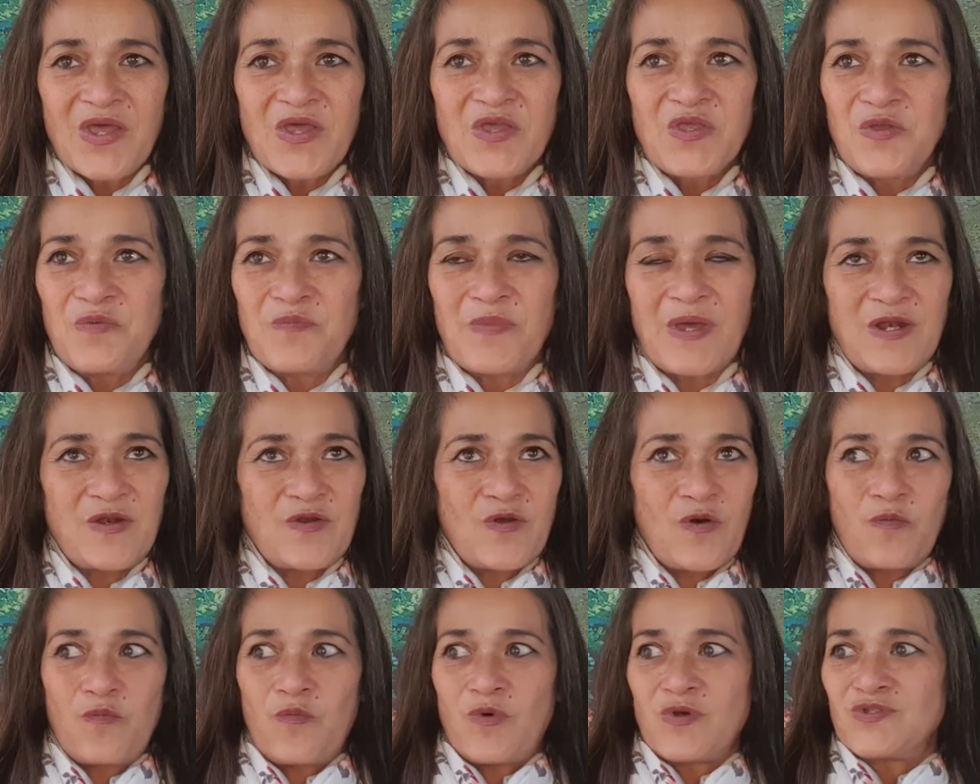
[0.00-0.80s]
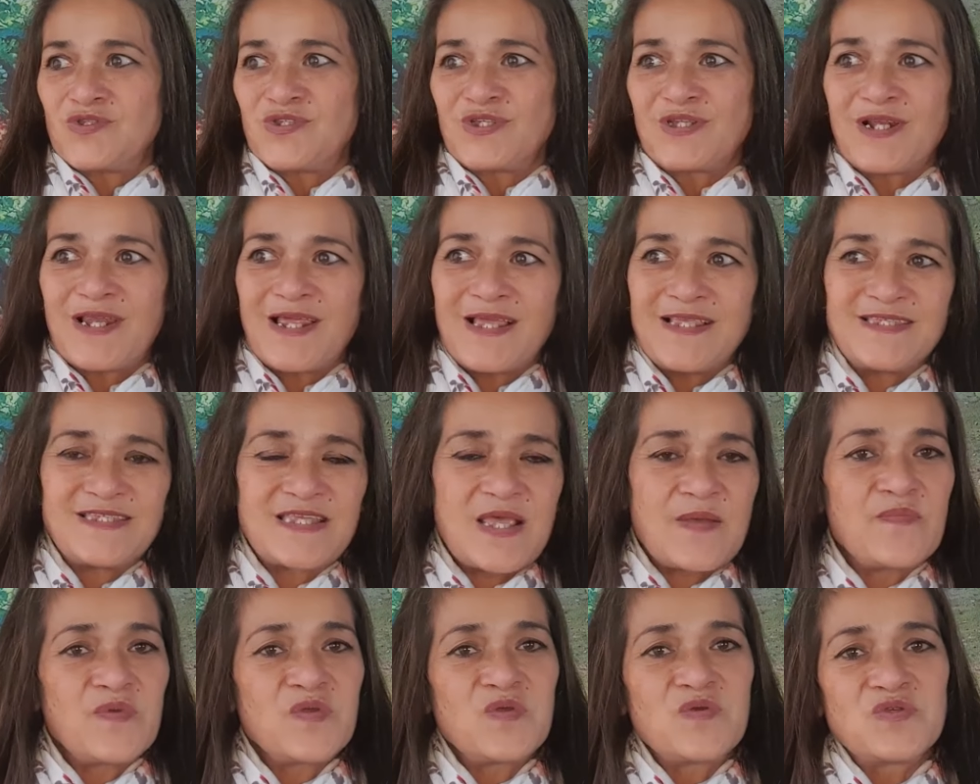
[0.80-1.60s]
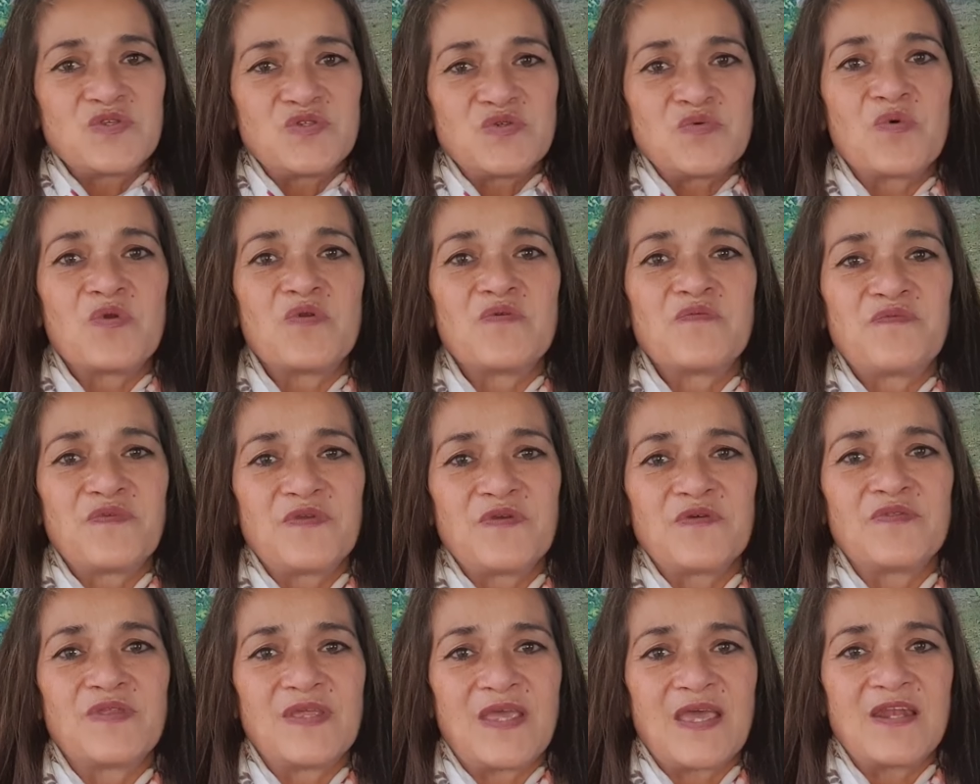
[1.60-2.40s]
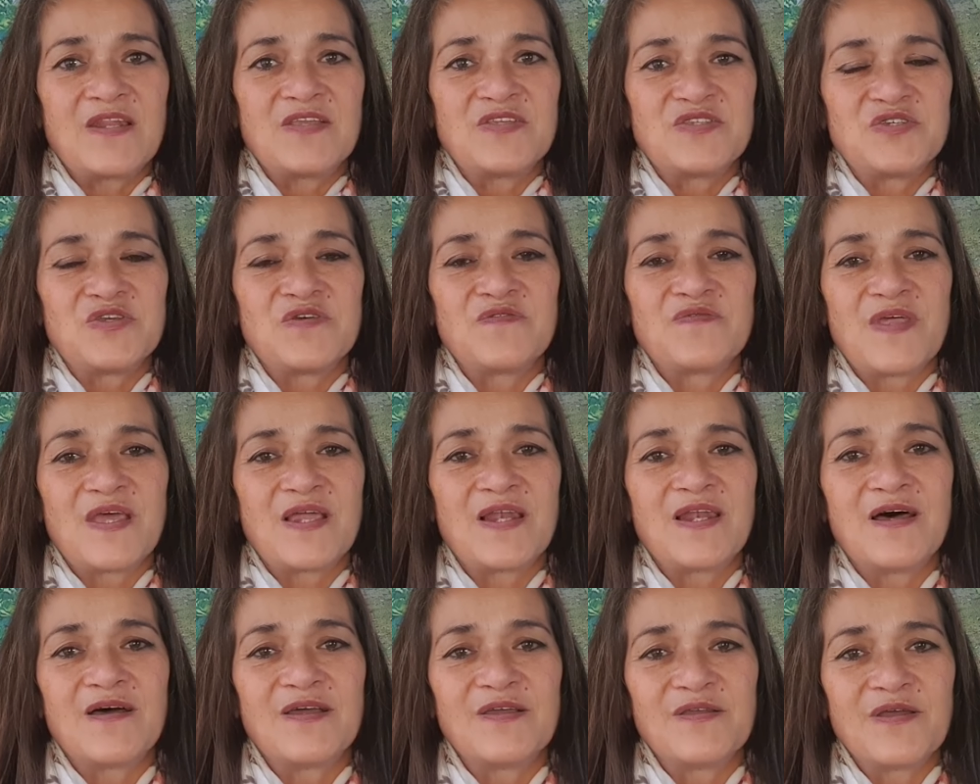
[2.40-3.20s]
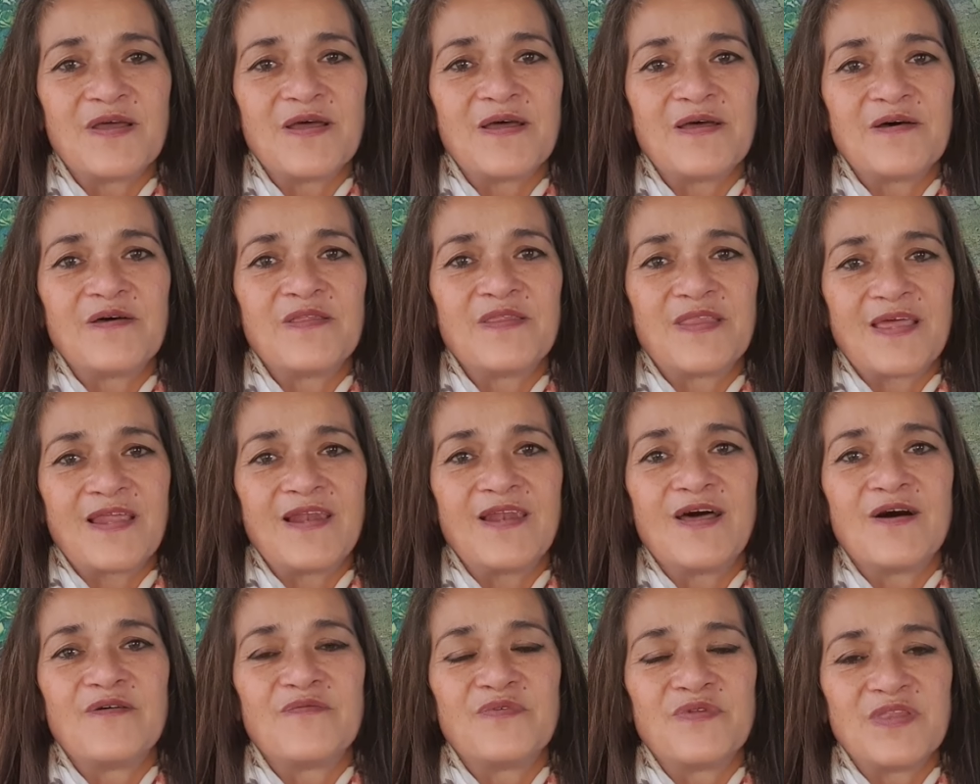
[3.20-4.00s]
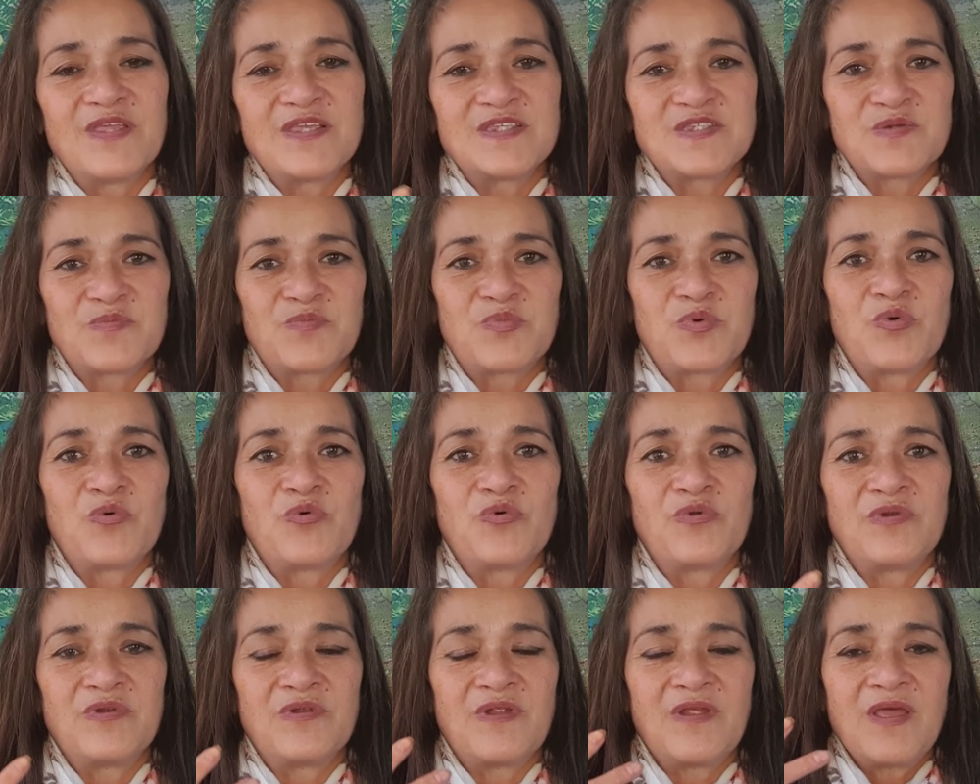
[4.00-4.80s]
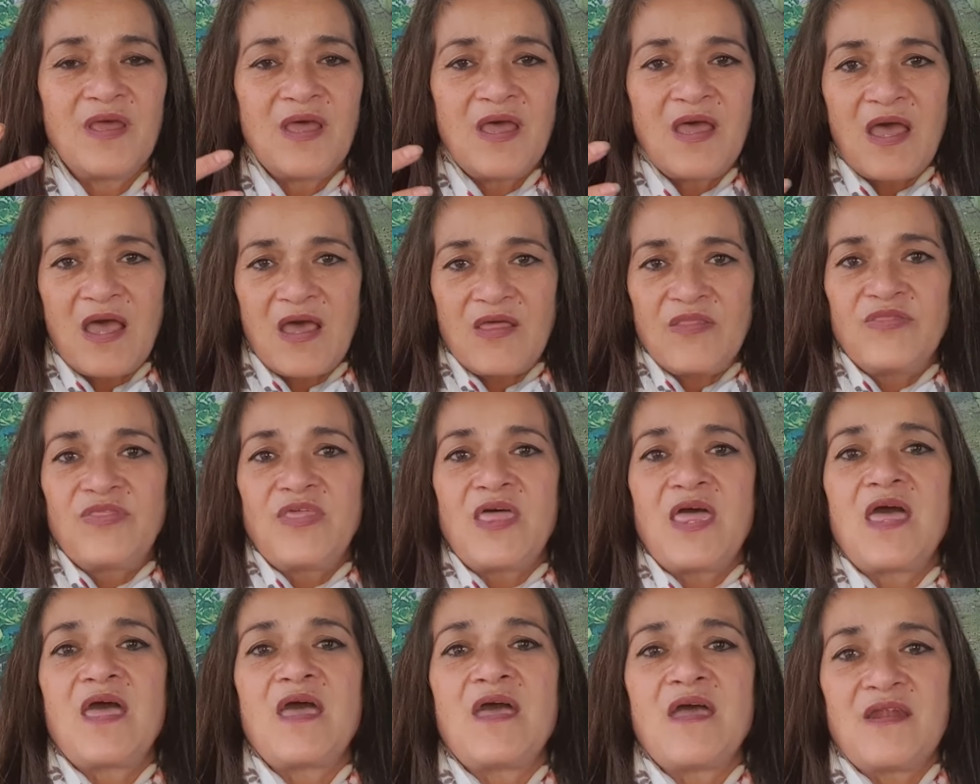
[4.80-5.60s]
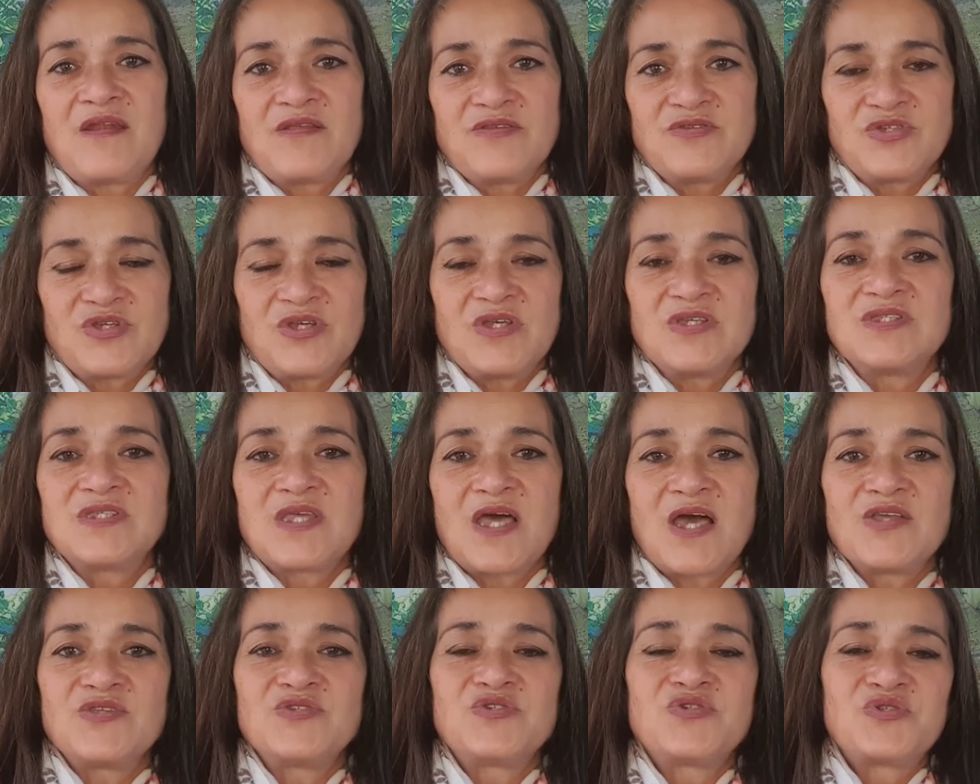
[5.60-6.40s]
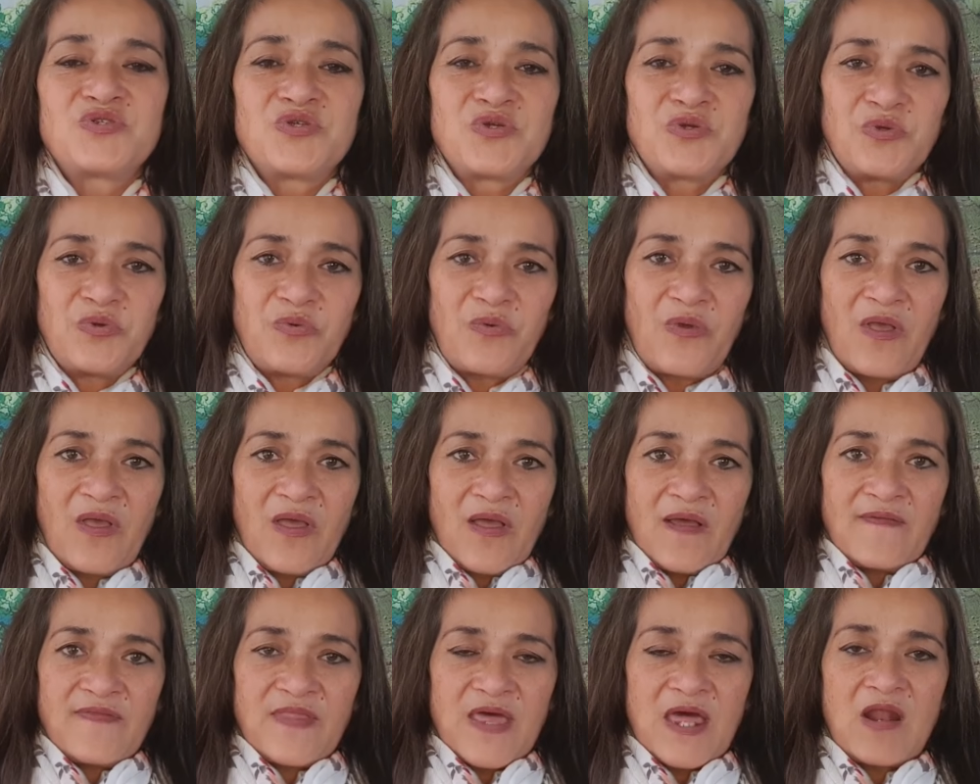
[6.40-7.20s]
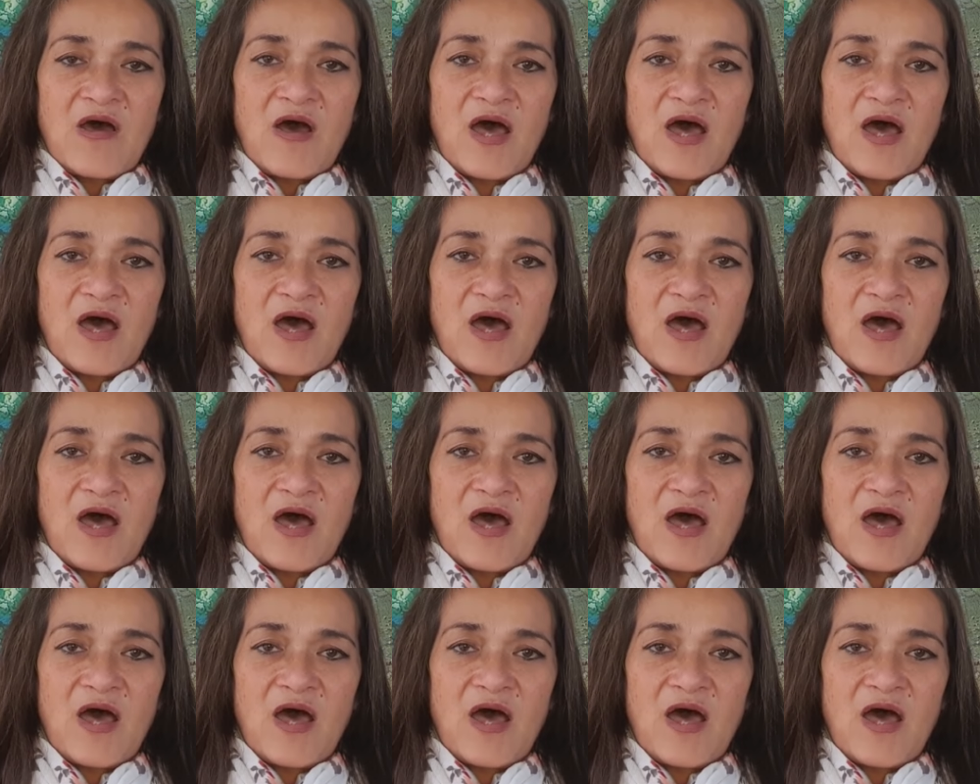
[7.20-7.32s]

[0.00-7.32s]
you may not want to cleanse that because you want to feel the energy of their love and their support and their energy attached to that